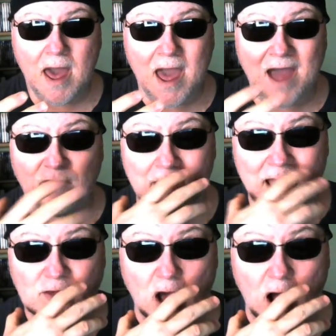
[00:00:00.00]
have the
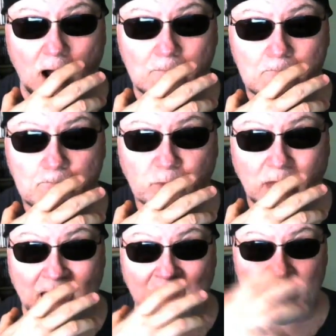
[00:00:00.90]
mask on
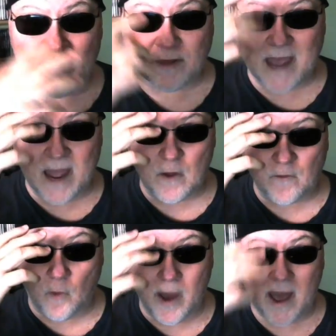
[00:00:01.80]
and they scan their
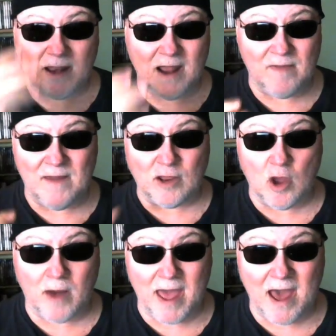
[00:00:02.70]
forehead and they
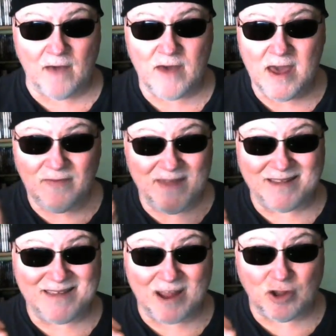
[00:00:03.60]
don't have
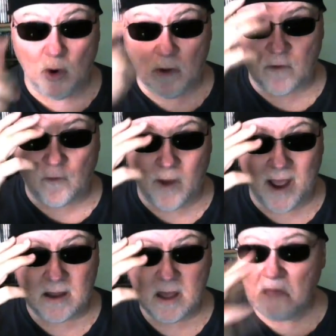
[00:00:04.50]
that tattoo on their
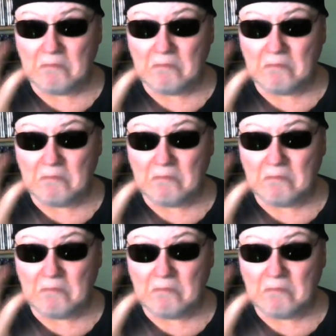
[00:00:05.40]
forehead,